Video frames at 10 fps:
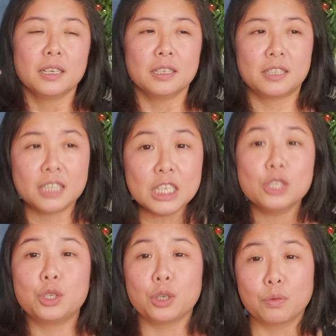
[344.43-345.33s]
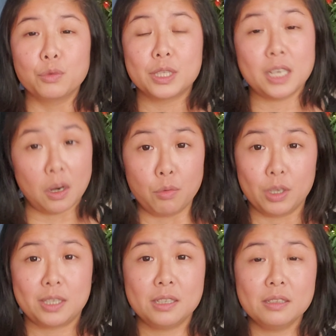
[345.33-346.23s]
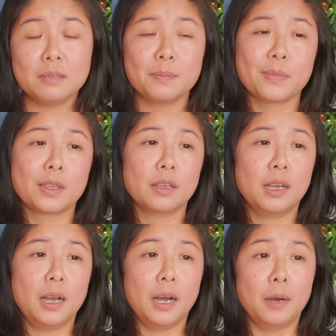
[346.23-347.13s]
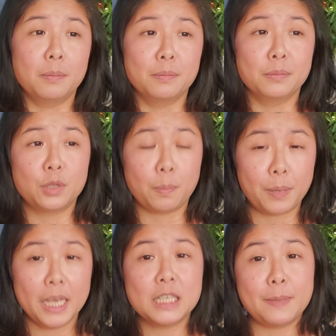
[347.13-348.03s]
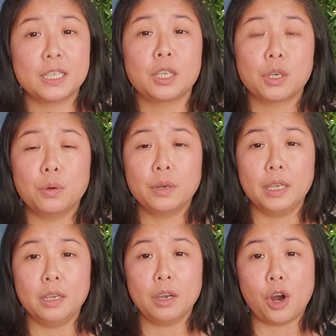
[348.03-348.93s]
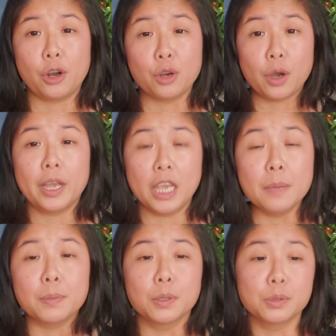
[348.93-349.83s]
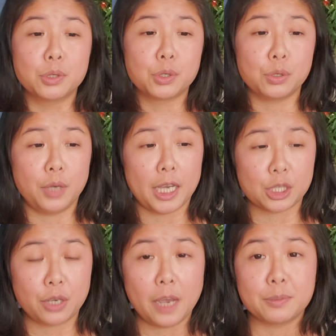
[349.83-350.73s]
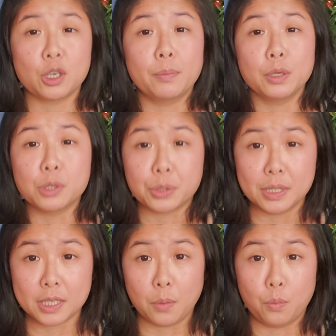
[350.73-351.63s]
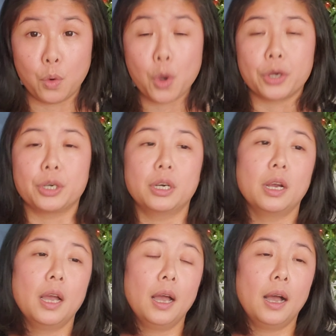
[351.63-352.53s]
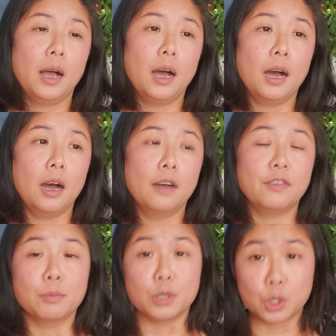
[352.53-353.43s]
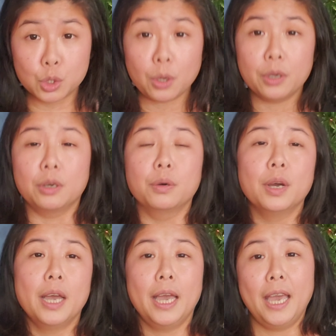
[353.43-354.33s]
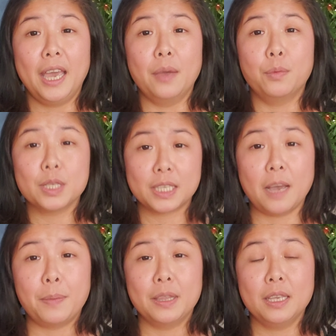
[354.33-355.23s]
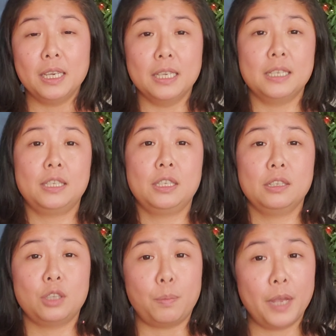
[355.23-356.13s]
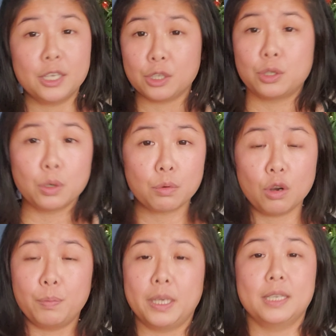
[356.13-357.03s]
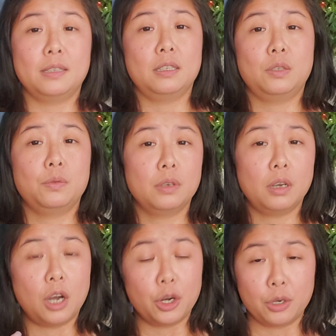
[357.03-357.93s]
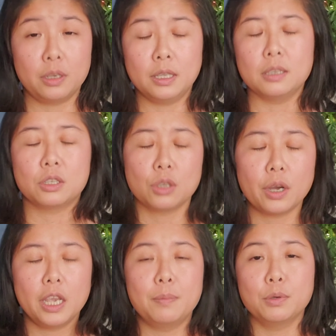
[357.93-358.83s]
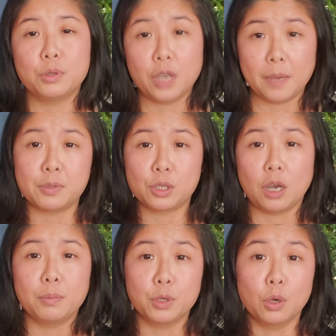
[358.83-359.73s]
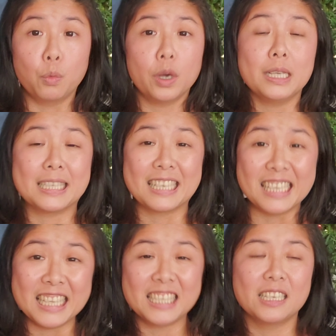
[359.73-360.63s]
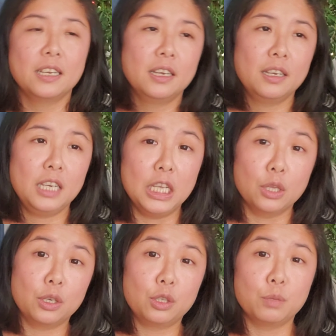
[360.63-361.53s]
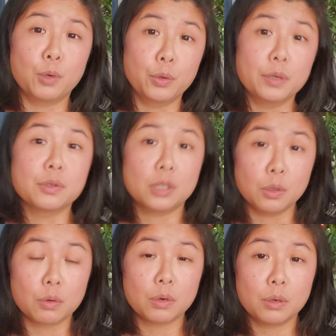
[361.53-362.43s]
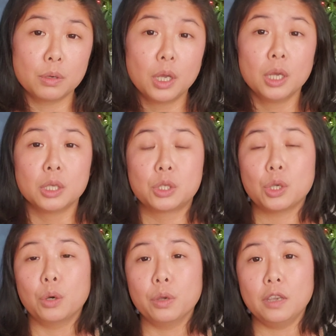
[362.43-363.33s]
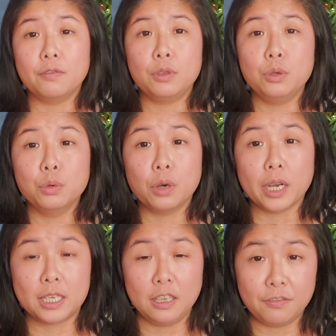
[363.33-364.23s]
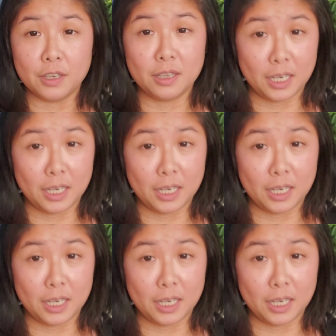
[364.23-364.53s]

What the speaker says: since your roots are rotten, the plants basically are not able to actually absorb nutrients and water from the soil. And what's happened is the plant just don't grow because it is not able to absorb, what it needs in order to produce new growth. So if you are given,